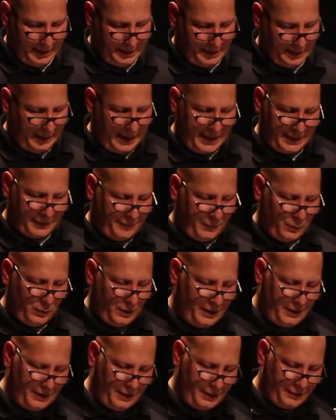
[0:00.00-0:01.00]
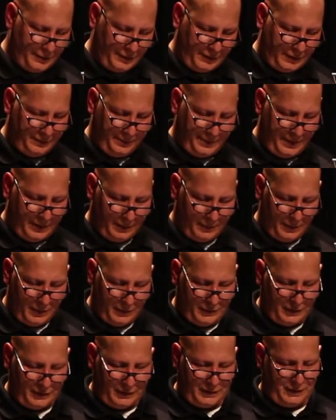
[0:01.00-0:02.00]
The last 40 years has been the
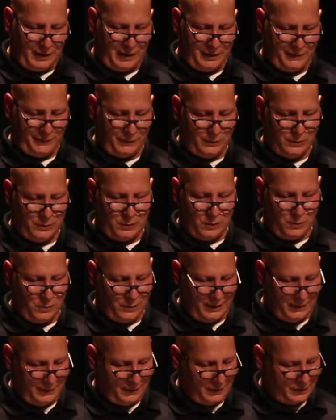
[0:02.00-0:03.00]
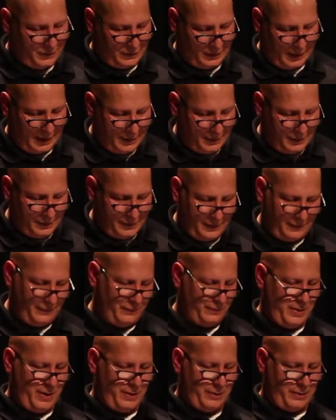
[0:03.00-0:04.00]
most successful according to the standards of
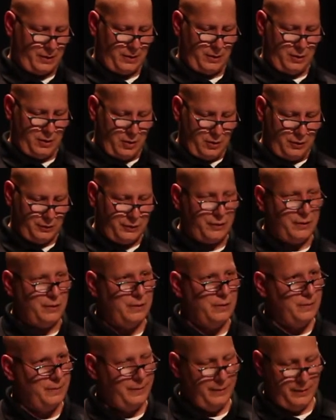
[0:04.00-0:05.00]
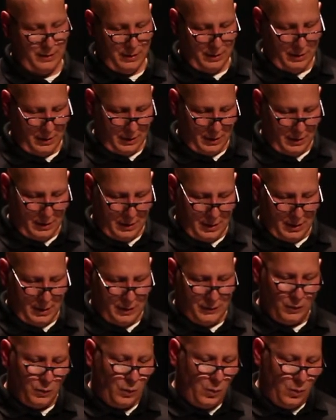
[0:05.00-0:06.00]
American culture
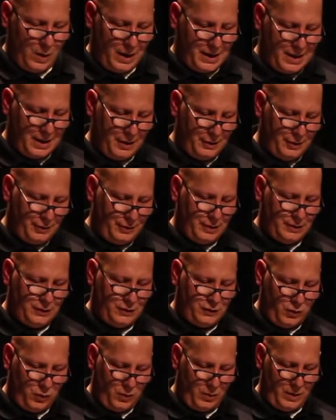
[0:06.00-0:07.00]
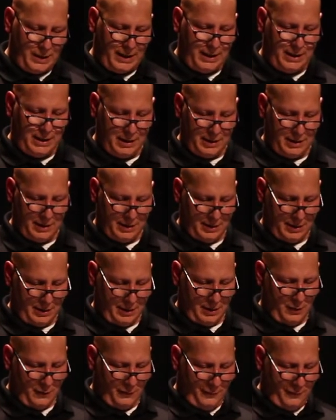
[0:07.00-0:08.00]
in the
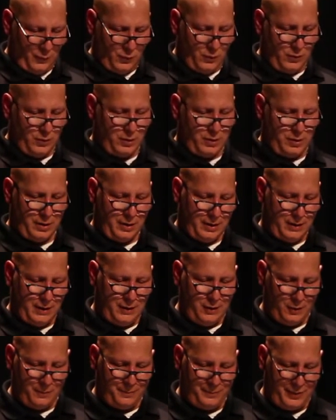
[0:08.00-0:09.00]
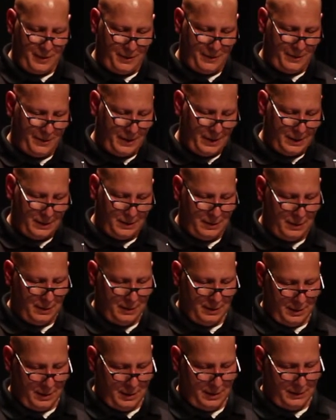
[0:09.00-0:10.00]
124-year period
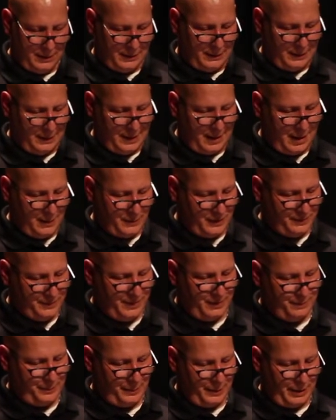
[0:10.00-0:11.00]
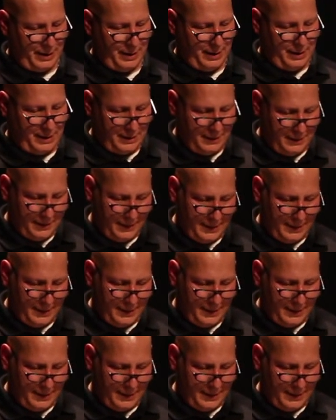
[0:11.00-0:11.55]
that the game has been played.